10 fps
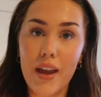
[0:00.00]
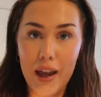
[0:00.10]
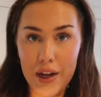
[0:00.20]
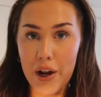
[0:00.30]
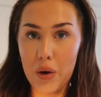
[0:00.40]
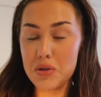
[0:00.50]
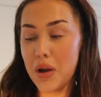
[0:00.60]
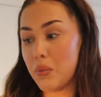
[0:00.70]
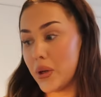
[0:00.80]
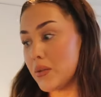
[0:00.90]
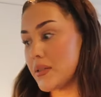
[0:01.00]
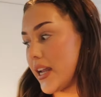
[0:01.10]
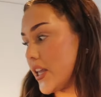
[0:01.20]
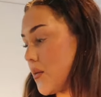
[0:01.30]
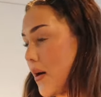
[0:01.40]
I don't know. So I will
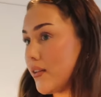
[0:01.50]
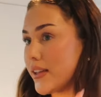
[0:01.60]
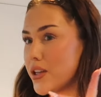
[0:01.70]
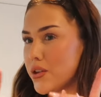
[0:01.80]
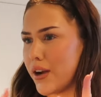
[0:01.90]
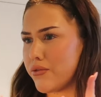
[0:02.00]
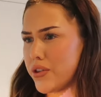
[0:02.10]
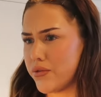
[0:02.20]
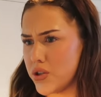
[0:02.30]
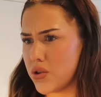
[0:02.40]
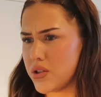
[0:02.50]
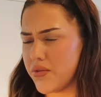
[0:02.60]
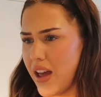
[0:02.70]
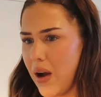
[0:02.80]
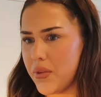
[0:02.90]
update you. Apparently you get the results
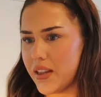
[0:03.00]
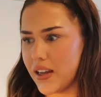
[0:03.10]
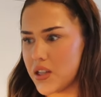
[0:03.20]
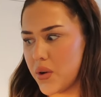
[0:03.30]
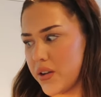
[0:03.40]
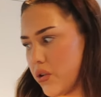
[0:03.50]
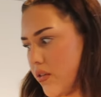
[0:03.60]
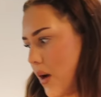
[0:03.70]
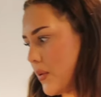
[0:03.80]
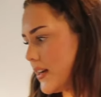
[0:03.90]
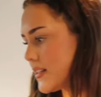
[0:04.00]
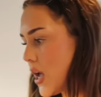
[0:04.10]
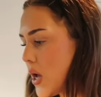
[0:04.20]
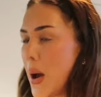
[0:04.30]
of that within like 24 hours.